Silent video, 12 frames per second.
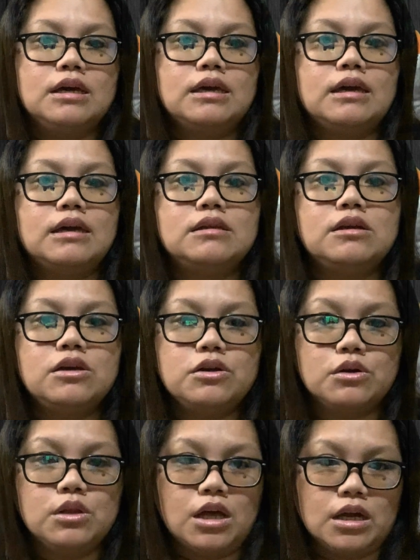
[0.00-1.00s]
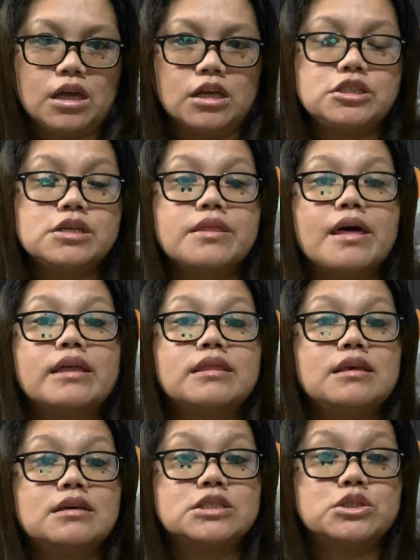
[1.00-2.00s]
in your luggage,
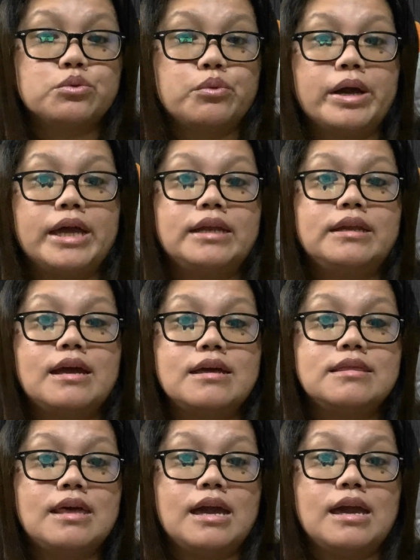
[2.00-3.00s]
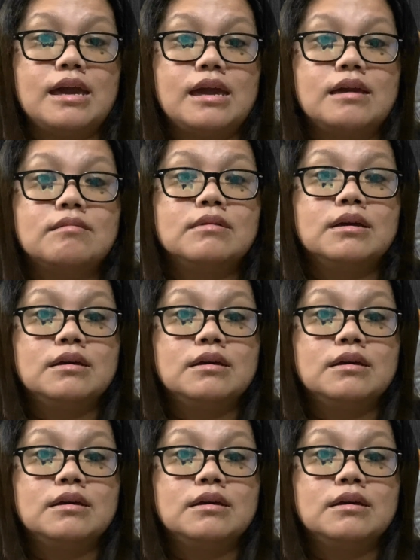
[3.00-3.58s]
that is when they